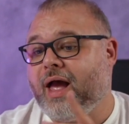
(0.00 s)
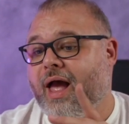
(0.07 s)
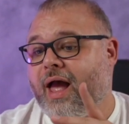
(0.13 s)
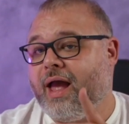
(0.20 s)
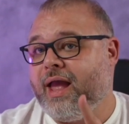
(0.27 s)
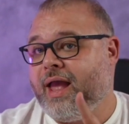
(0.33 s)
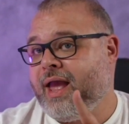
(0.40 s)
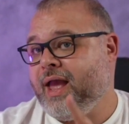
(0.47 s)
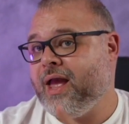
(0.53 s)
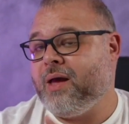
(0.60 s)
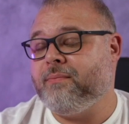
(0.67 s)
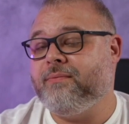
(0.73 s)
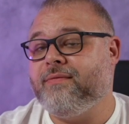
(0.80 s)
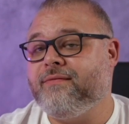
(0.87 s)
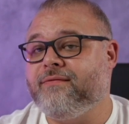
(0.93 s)
I
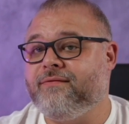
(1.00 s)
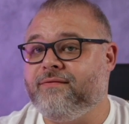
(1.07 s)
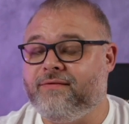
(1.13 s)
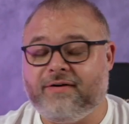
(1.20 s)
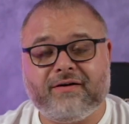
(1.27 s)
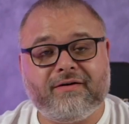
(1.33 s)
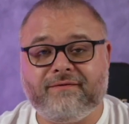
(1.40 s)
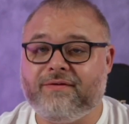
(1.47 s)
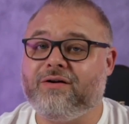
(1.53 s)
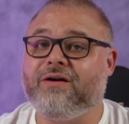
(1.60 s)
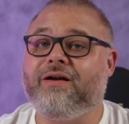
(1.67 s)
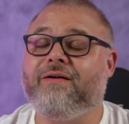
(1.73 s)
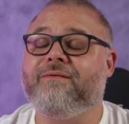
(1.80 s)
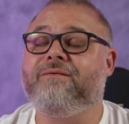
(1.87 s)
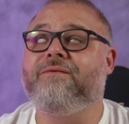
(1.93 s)
am very, very,
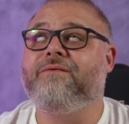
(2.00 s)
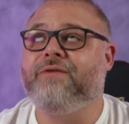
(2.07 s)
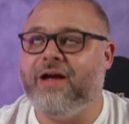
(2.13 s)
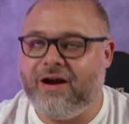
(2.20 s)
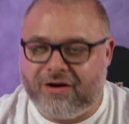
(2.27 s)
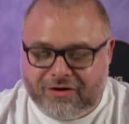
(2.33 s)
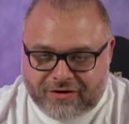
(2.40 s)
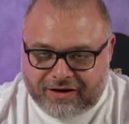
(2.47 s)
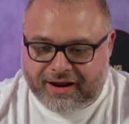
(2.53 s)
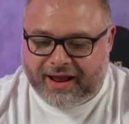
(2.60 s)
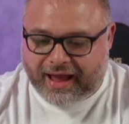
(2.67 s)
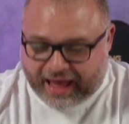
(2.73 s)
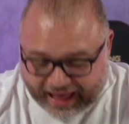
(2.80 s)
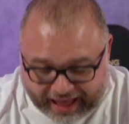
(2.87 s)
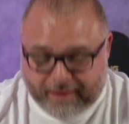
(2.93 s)
very
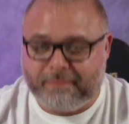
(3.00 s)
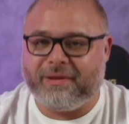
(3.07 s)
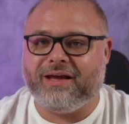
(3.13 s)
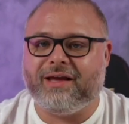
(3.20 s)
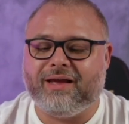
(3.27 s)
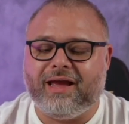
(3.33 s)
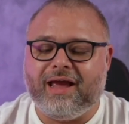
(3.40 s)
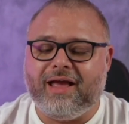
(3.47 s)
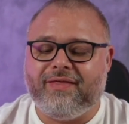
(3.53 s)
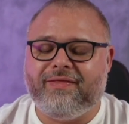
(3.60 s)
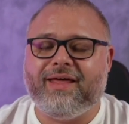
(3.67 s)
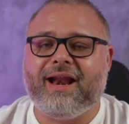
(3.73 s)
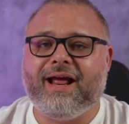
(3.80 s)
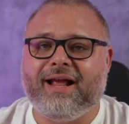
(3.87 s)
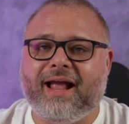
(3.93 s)
happy
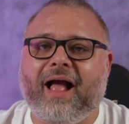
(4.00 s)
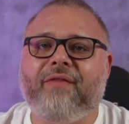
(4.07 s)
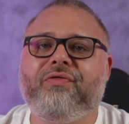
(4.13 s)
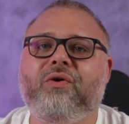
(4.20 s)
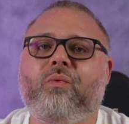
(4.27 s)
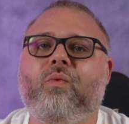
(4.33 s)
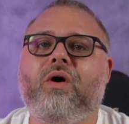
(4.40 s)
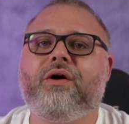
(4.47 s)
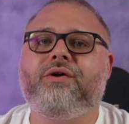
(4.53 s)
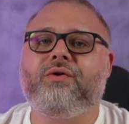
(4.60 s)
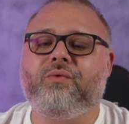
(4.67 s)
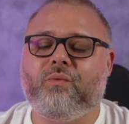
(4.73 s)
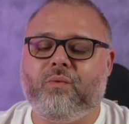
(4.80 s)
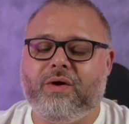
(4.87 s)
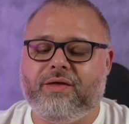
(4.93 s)
that I got the
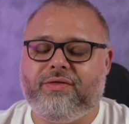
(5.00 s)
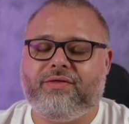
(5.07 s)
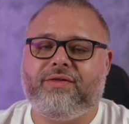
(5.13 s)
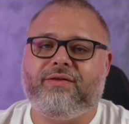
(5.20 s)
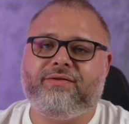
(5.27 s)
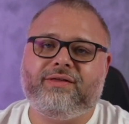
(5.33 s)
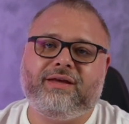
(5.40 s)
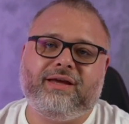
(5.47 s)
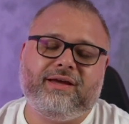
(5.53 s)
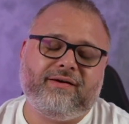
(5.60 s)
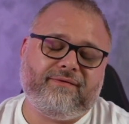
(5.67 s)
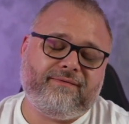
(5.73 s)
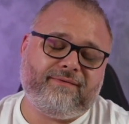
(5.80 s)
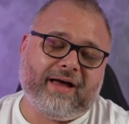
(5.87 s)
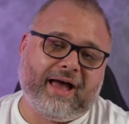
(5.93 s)
one with the
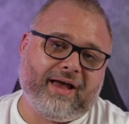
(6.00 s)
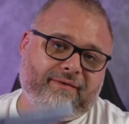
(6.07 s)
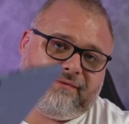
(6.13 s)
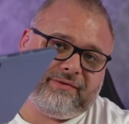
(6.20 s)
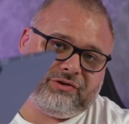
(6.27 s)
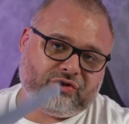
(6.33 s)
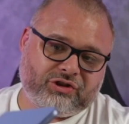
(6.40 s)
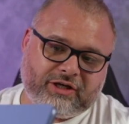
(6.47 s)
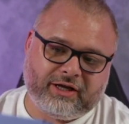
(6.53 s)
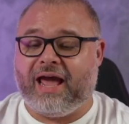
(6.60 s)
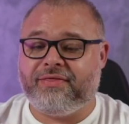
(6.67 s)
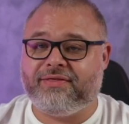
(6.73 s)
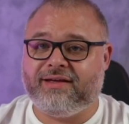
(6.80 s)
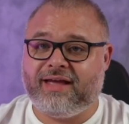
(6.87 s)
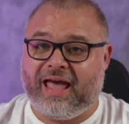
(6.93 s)
5G. I
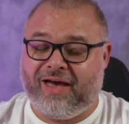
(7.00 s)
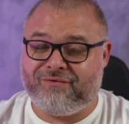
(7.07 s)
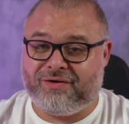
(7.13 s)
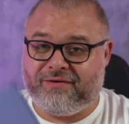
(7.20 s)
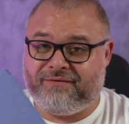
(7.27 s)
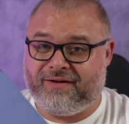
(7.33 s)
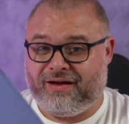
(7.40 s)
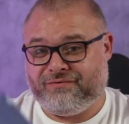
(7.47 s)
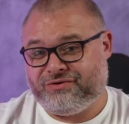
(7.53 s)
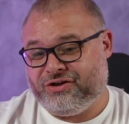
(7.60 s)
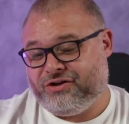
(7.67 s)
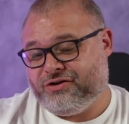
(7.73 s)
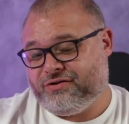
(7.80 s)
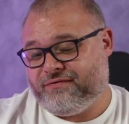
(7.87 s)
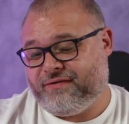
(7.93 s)
think having 5G in
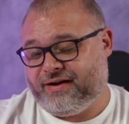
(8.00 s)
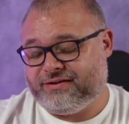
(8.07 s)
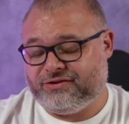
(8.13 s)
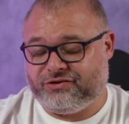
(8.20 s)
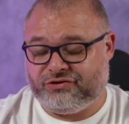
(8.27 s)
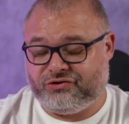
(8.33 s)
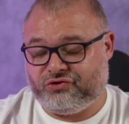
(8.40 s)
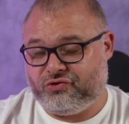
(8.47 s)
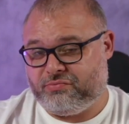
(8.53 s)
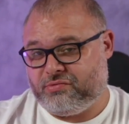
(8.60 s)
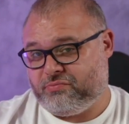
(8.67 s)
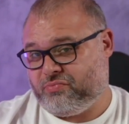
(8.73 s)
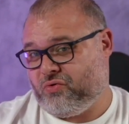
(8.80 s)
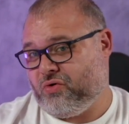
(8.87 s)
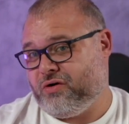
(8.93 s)
your devices is super
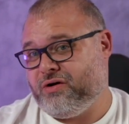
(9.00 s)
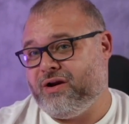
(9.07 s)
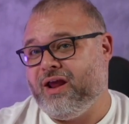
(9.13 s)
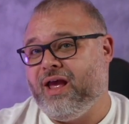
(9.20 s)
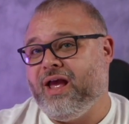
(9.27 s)
important.